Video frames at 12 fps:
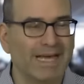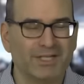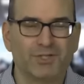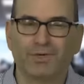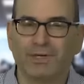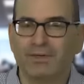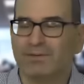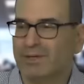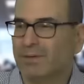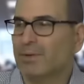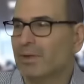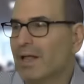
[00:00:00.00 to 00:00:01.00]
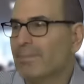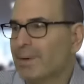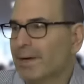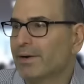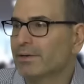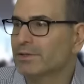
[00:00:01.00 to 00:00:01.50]
entry could be a lot
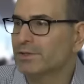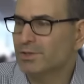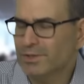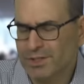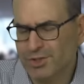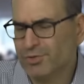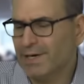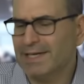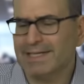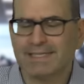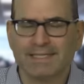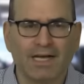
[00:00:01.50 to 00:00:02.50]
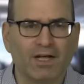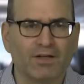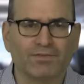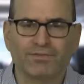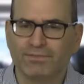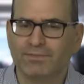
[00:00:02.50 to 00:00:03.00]
better. The trade
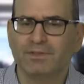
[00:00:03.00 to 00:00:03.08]
itself